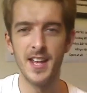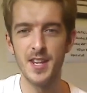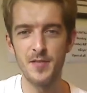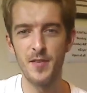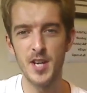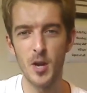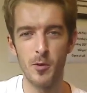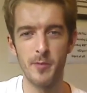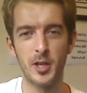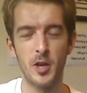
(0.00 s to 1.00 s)
In this video
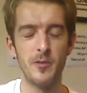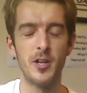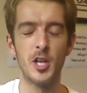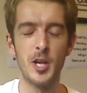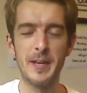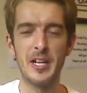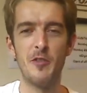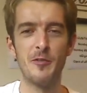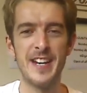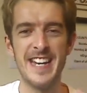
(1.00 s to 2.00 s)
we're going to be
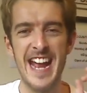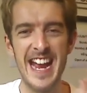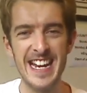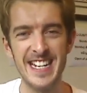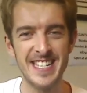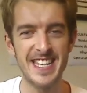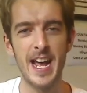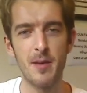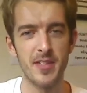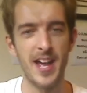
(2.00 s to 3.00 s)
covering in
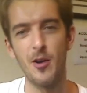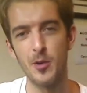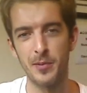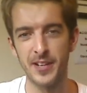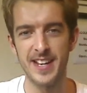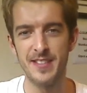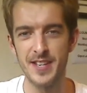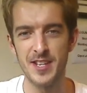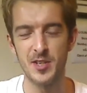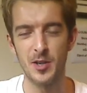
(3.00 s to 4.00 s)
depth how to play
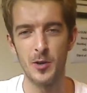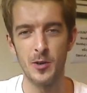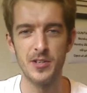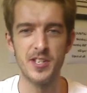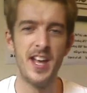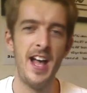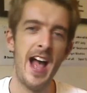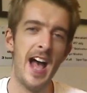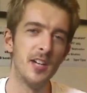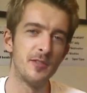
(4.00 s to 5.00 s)
these chords,
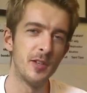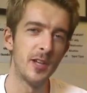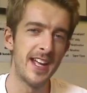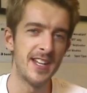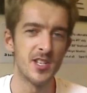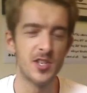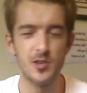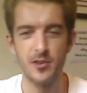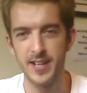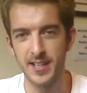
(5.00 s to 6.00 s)
helpful
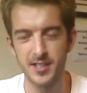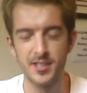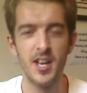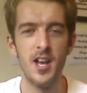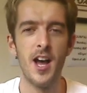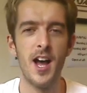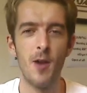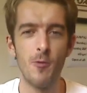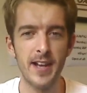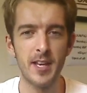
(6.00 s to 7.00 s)
hints, tricks,
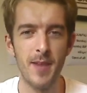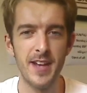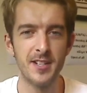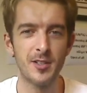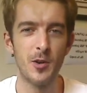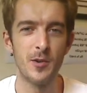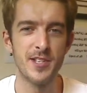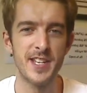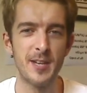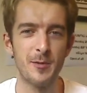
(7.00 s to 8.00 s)
uh, recommended chord
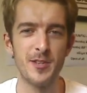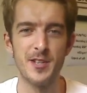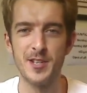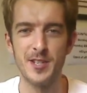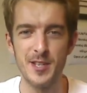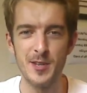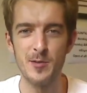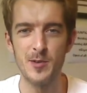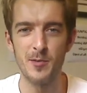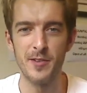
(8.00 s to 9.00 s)
sequences to
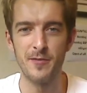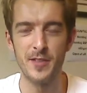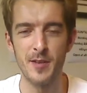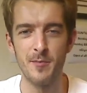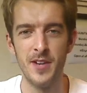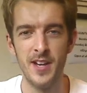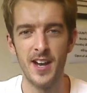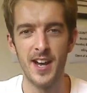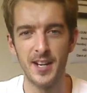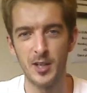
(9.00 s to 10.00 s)
use with them
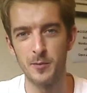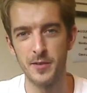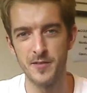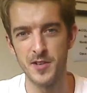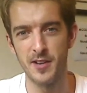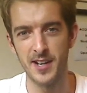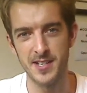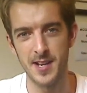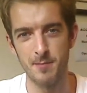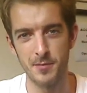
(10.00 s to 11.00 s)
and a couple of song
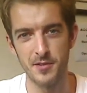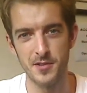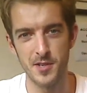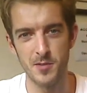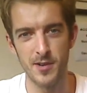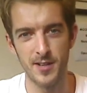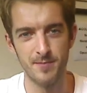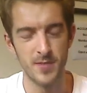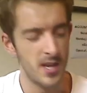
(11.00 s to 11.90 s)
examples as well.